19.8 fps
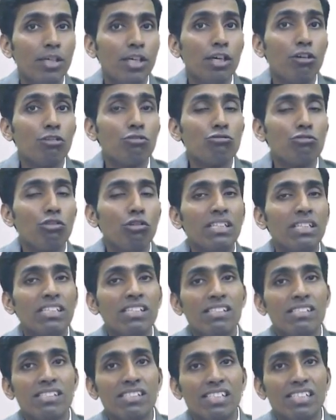So it is
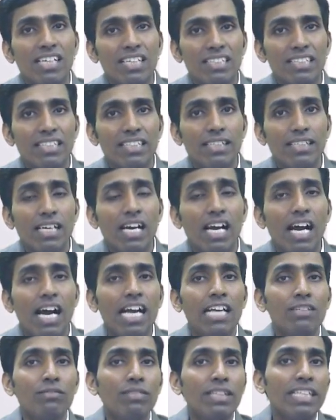deducted
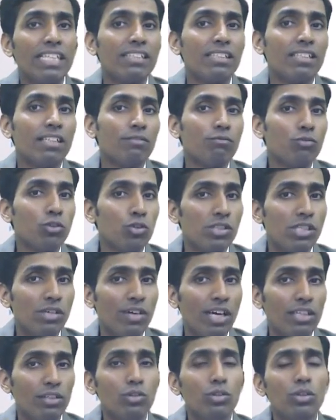and we get the future
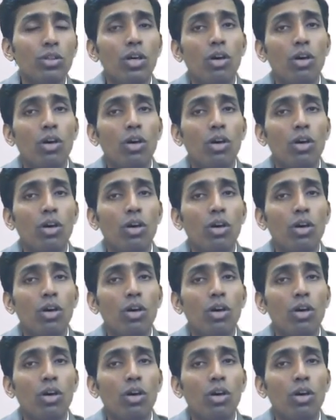value.